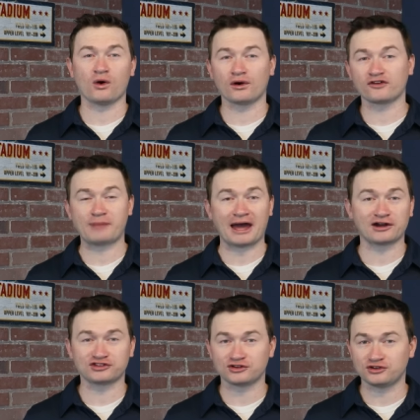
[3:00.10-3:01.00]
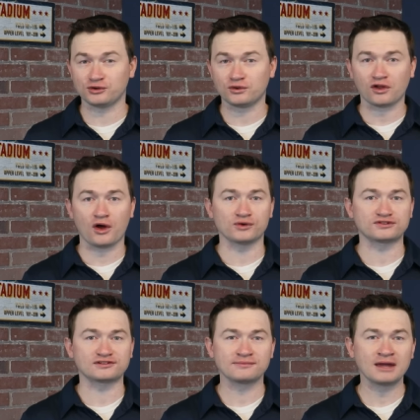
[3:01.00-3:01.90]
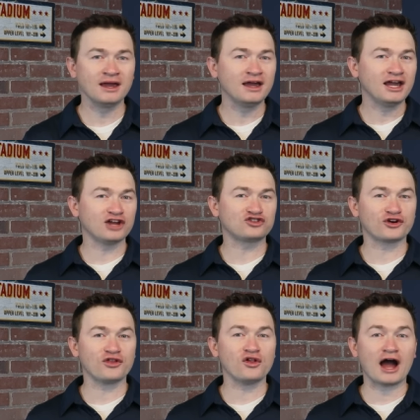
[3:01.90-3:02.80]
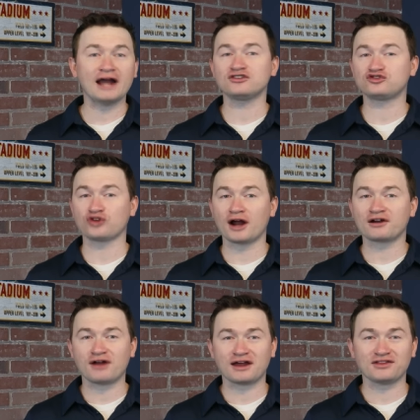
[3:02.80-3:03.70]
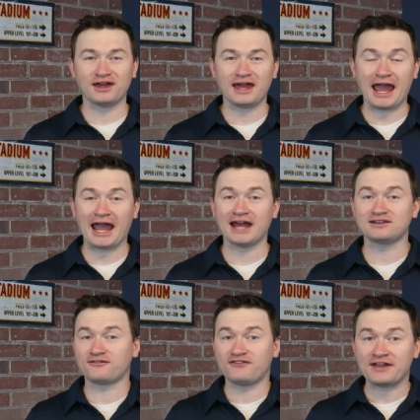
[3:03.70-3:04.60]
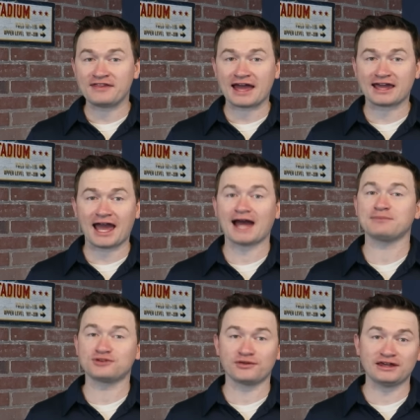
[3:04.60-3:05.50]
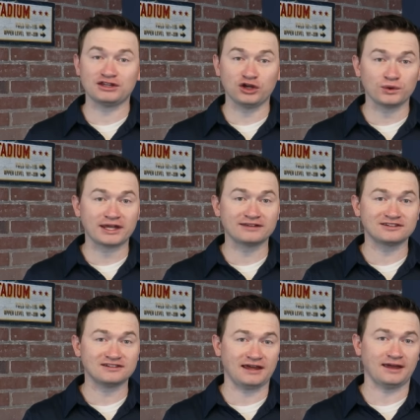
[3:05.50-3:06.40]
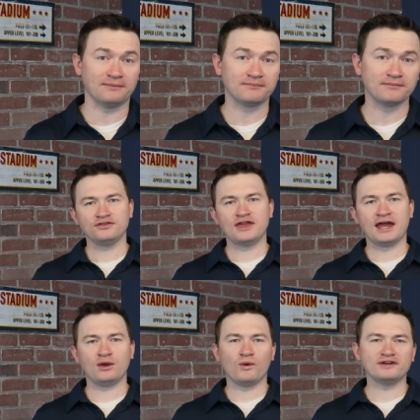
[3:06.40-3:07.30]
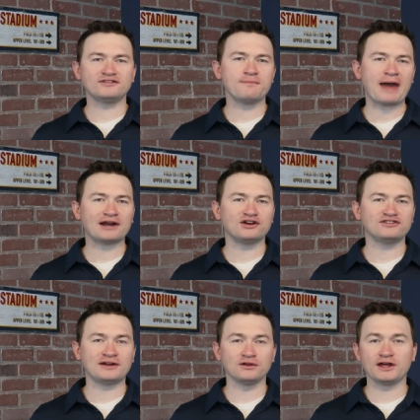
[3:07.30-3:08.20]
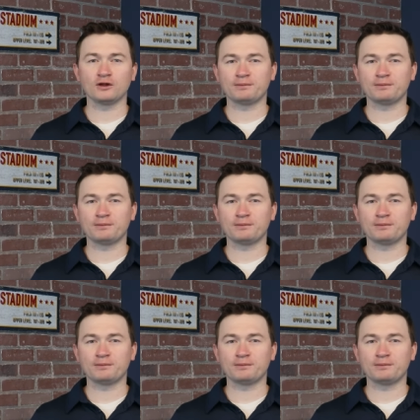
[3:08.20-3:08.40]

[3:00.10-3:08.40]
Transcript: or if batters are too close. Ensure the line is drawn correctly and defend that gap so that you can see. Then, once the batter is in a legal